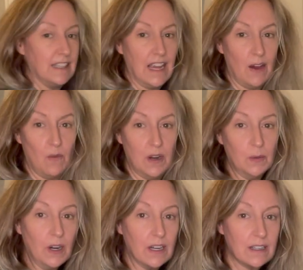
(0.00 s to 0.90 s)
how one
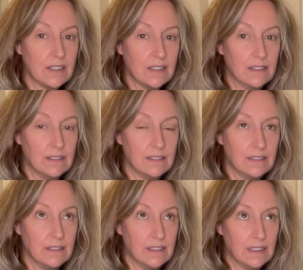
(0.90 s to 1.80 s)
works.
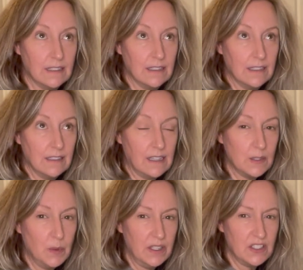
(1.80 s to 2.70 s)
Let's
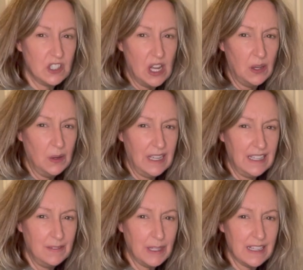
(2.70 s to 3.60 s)
put 2
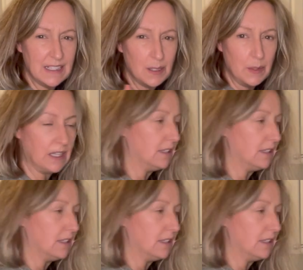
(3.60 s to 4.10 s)
in because it's a big